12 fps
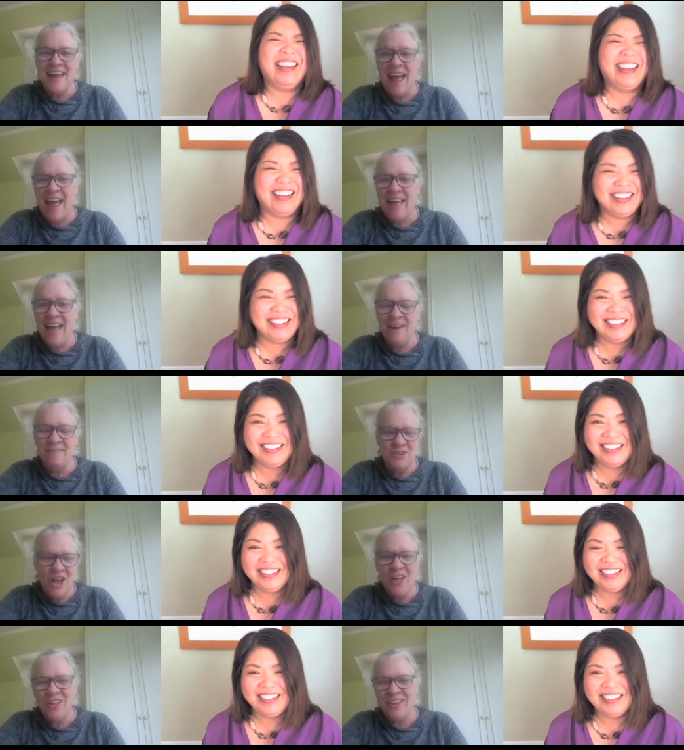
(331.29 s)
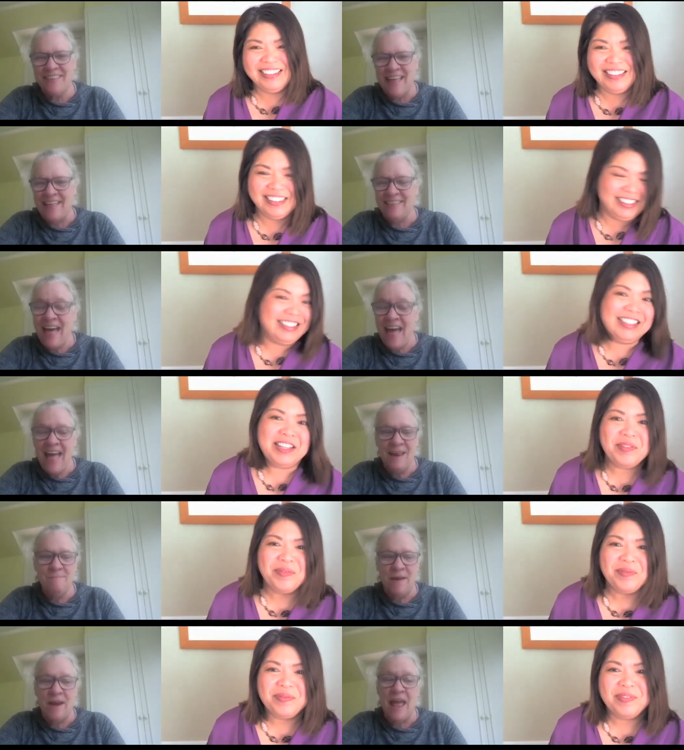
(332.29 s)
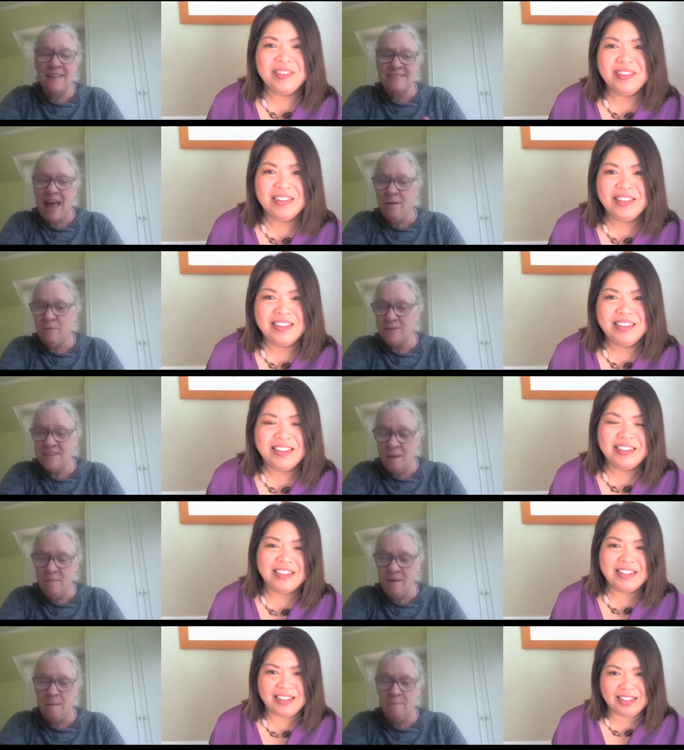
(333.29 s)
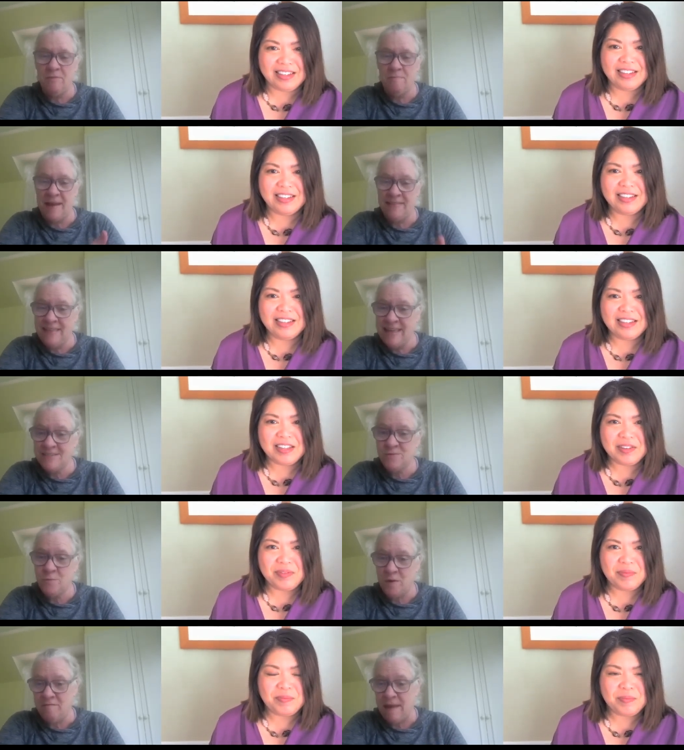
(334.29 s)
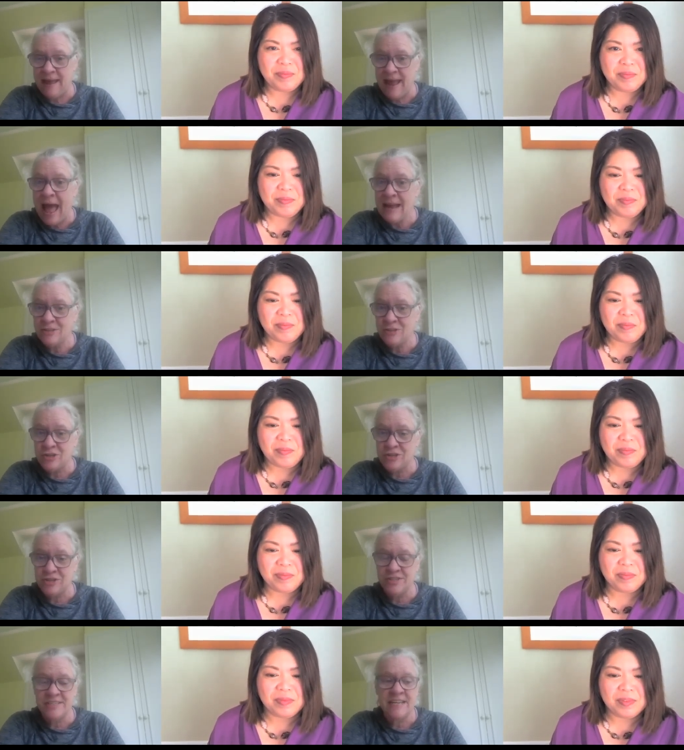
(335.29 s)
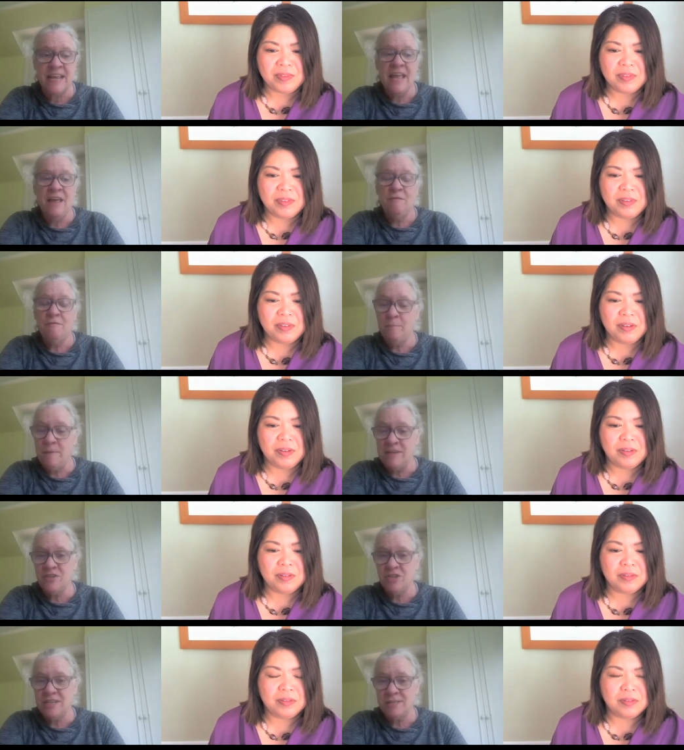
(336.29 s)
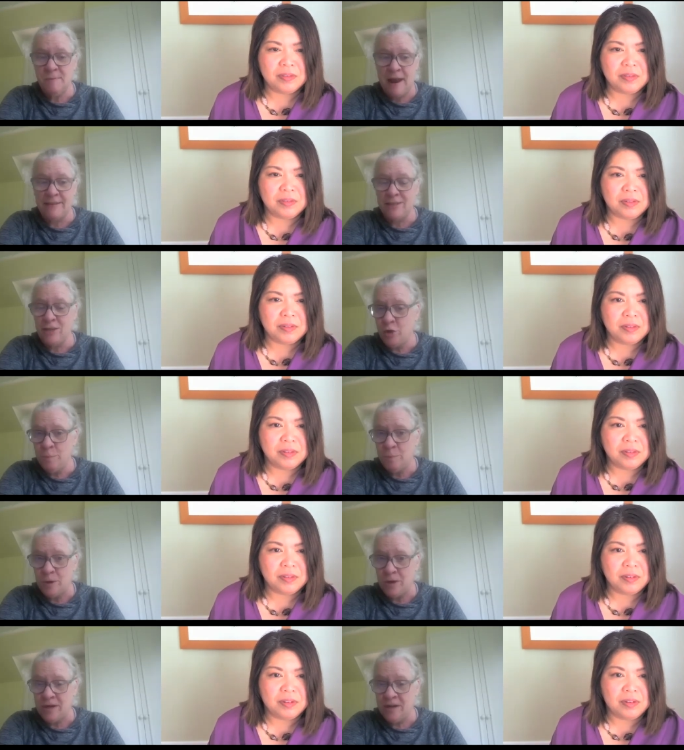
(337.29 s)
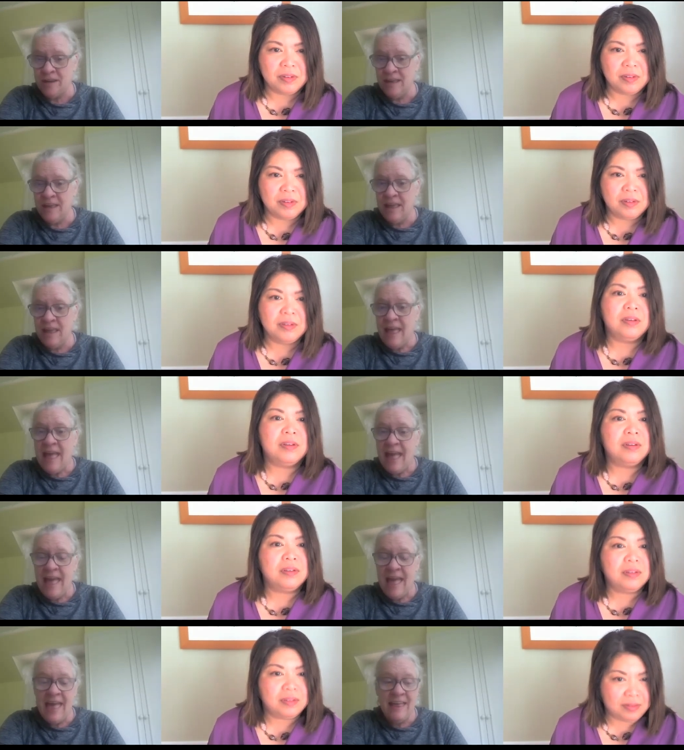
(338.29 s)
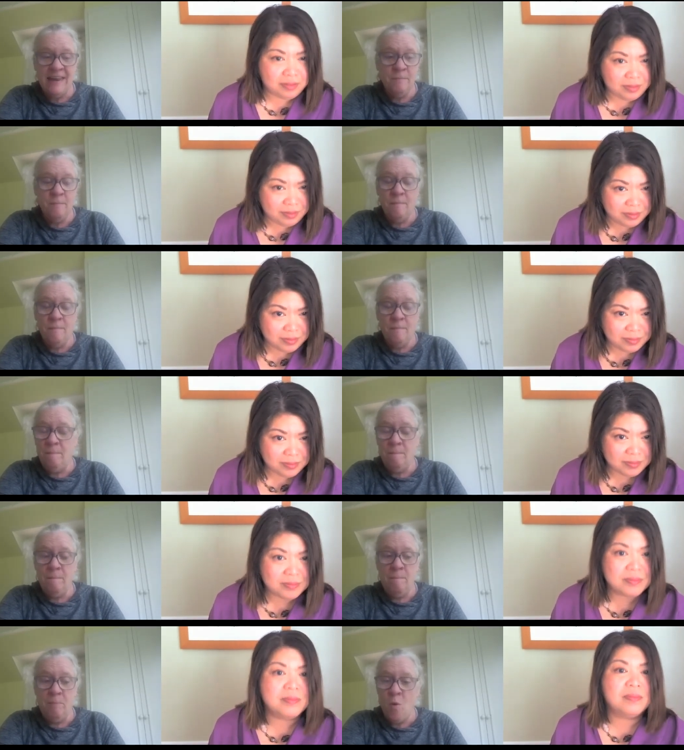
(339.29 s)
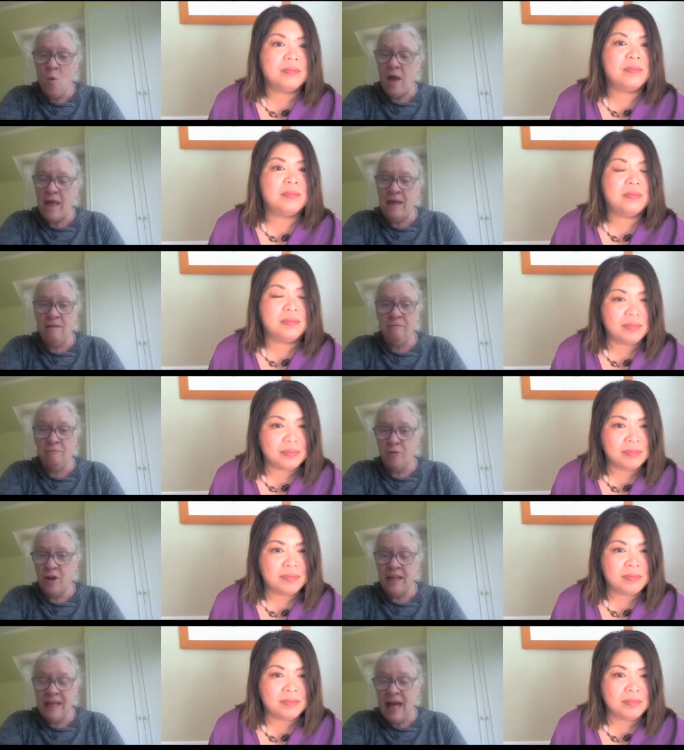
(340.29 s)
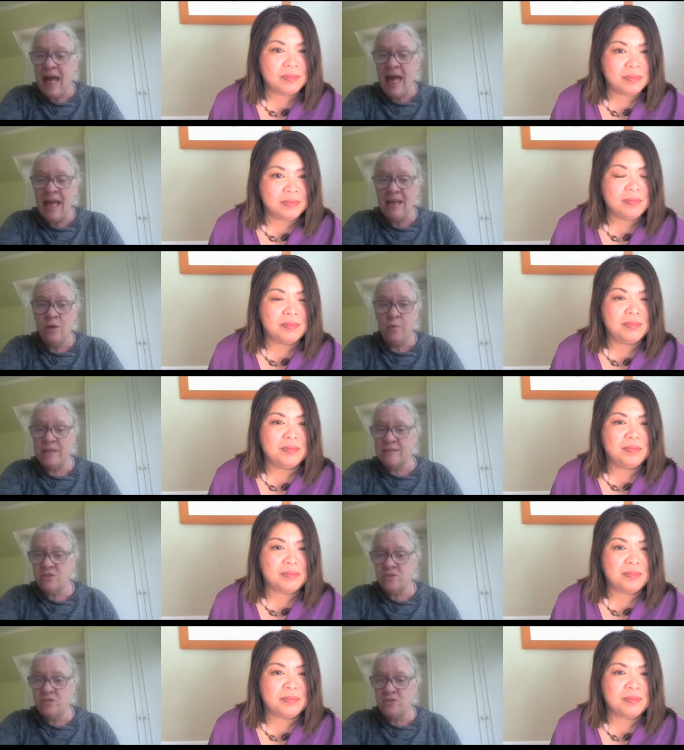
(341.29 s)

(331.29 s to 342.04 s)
Speaker 1: I kind of chuckled at that line, but as I was coming up with my list, one of my actors for binging is Bradley Cooper. And boy, for a guy who is